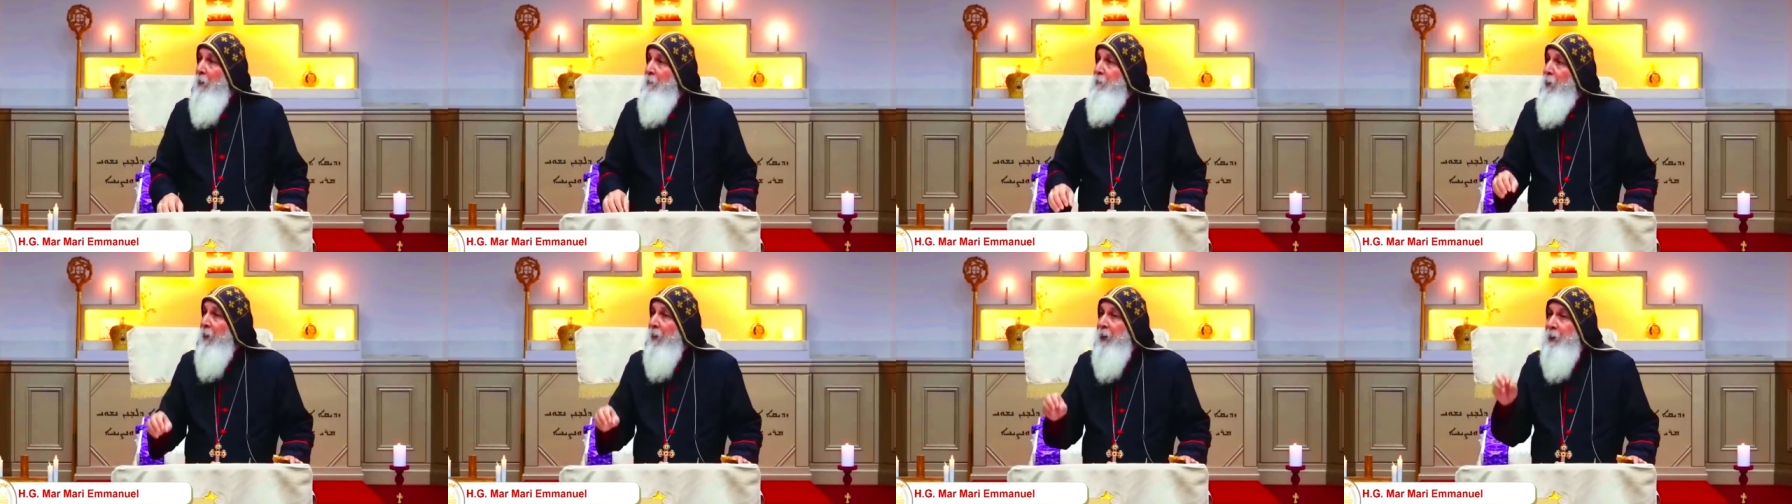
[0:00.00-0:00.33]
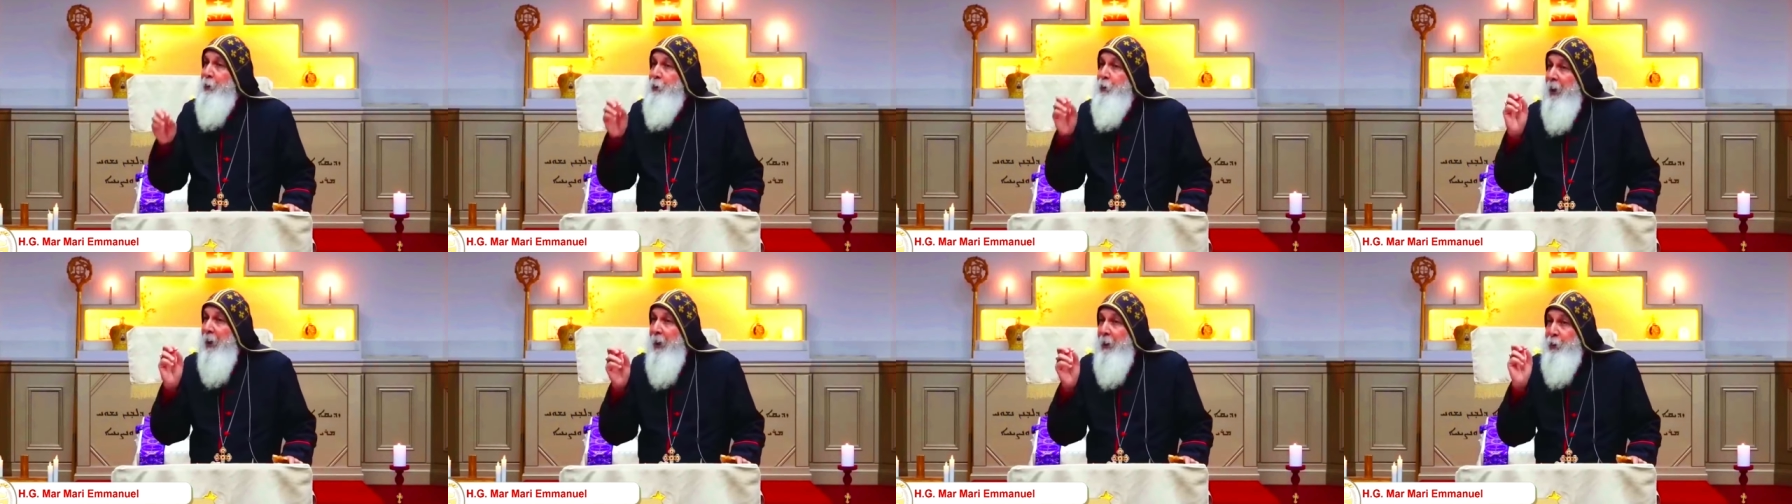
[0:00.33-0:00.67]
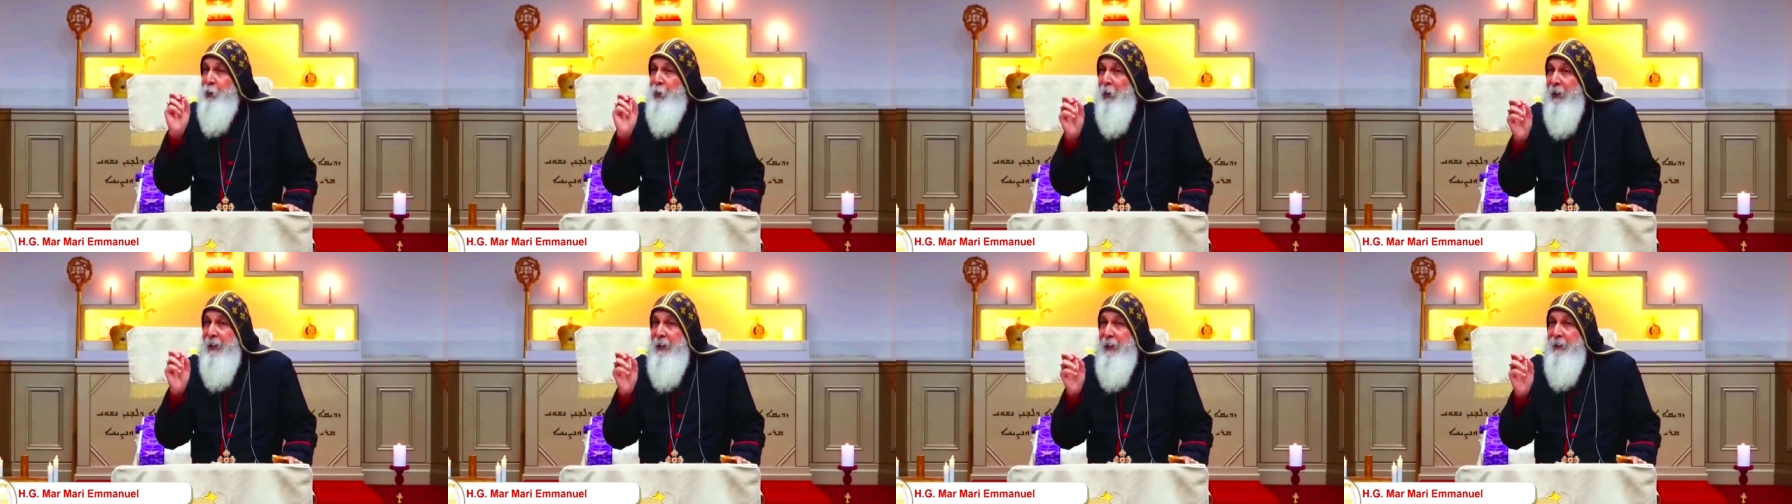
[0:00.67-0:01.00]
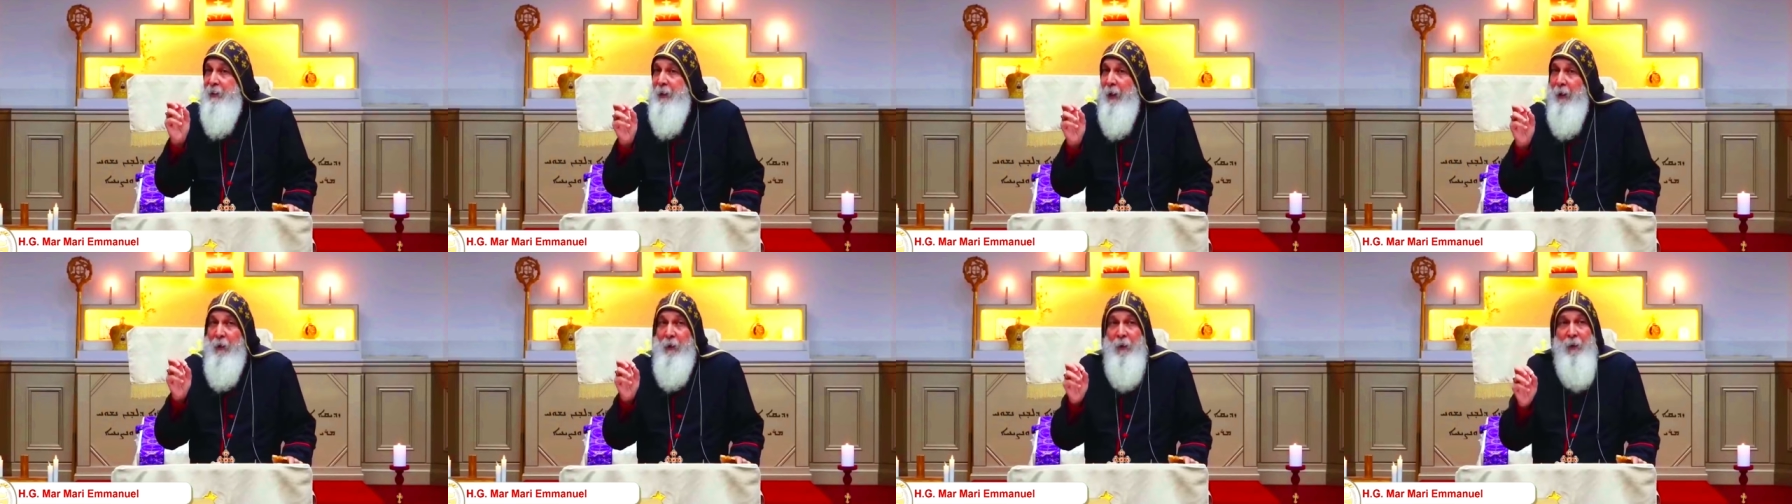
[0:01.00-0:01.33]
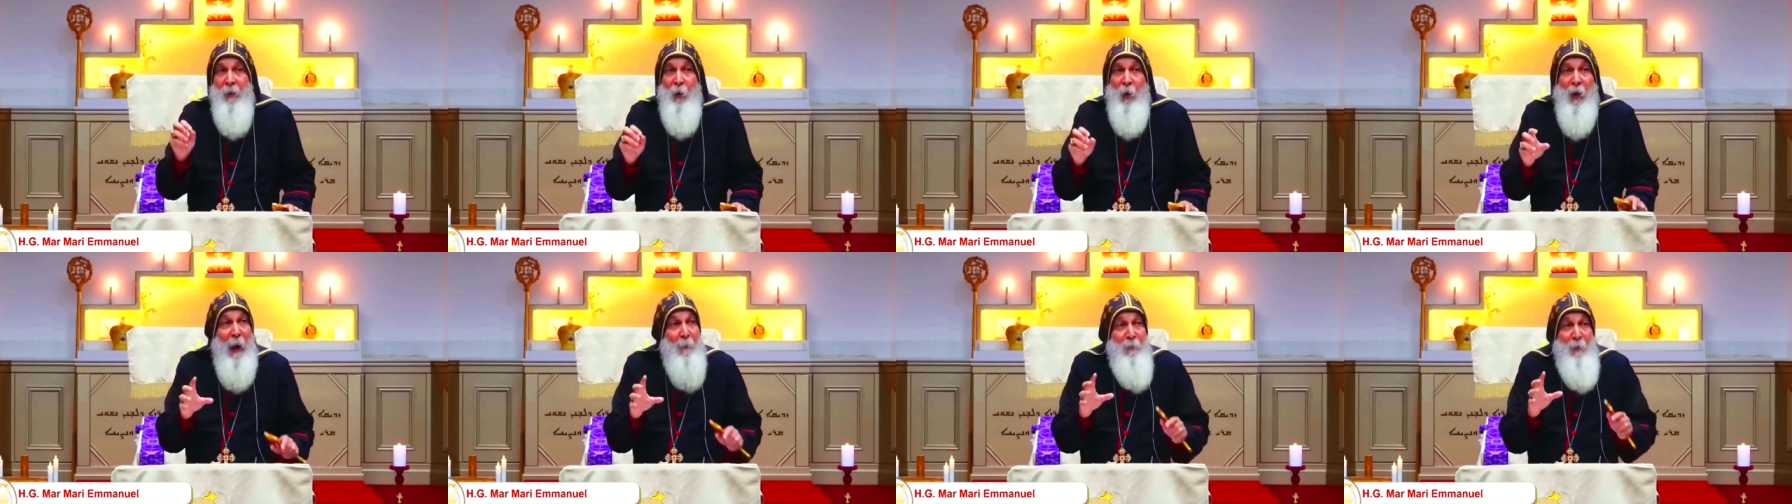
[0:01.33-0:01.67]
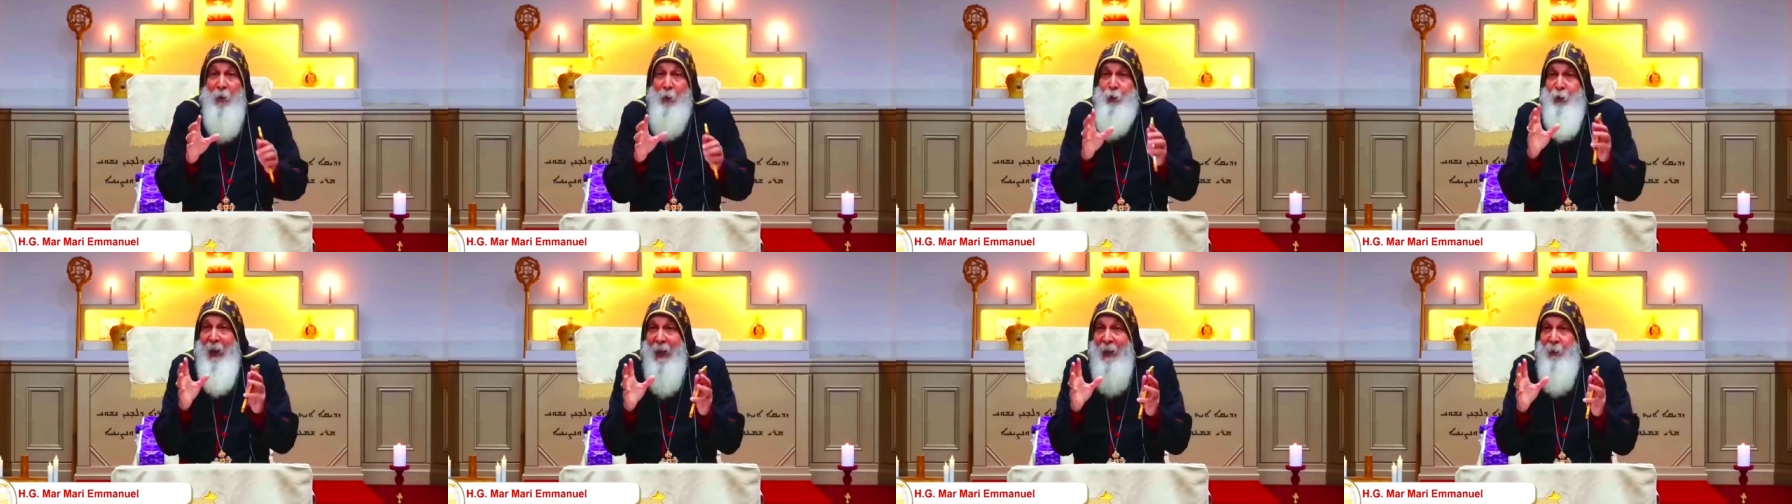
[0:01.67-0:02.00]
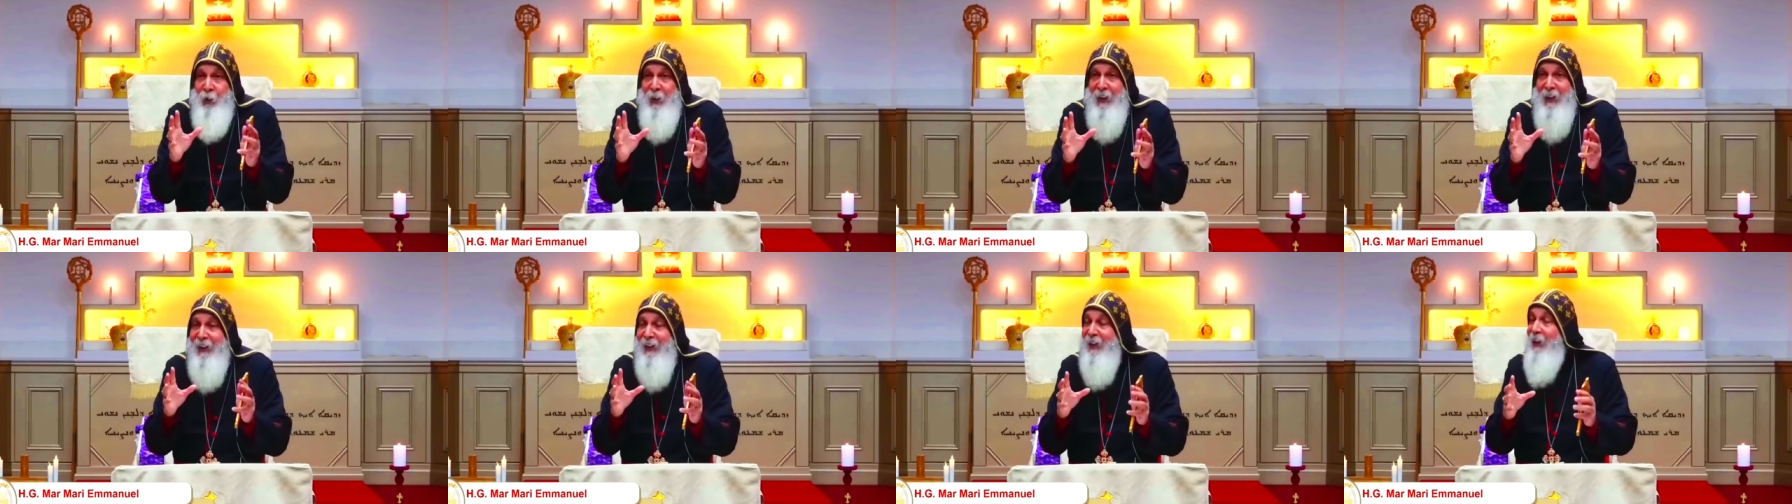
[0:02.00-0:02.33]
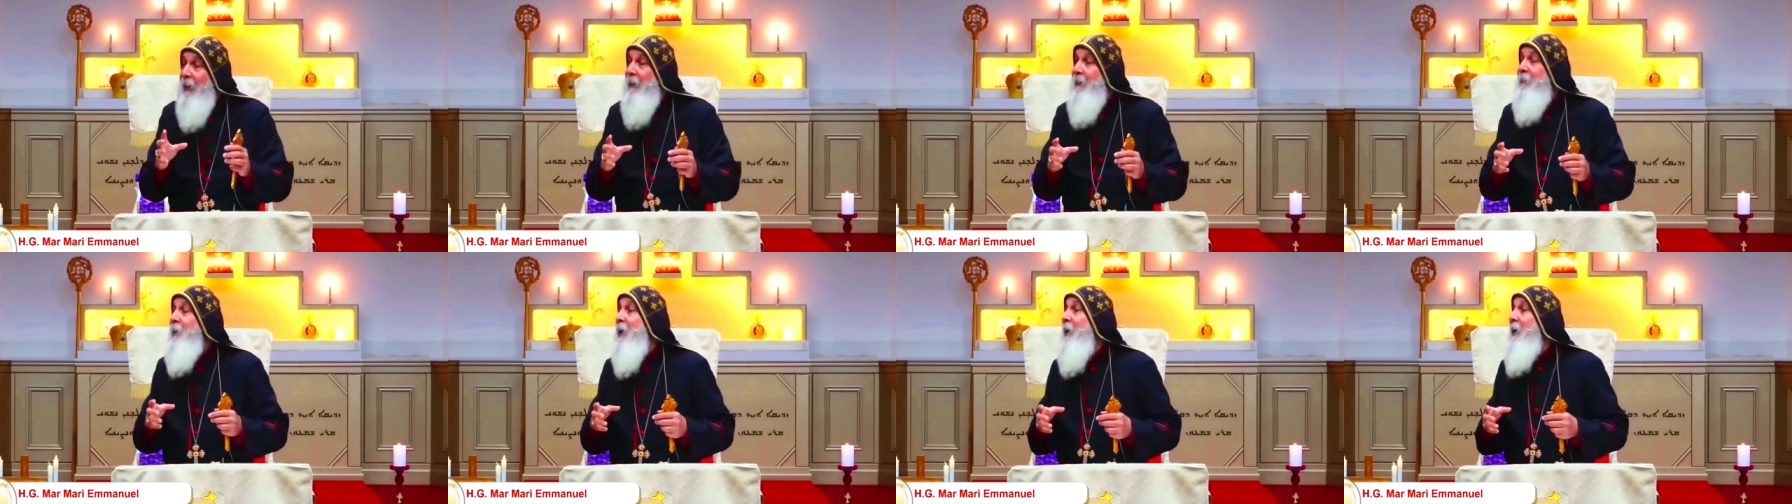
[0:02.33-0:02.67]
For a church leader, look, I'm not judging.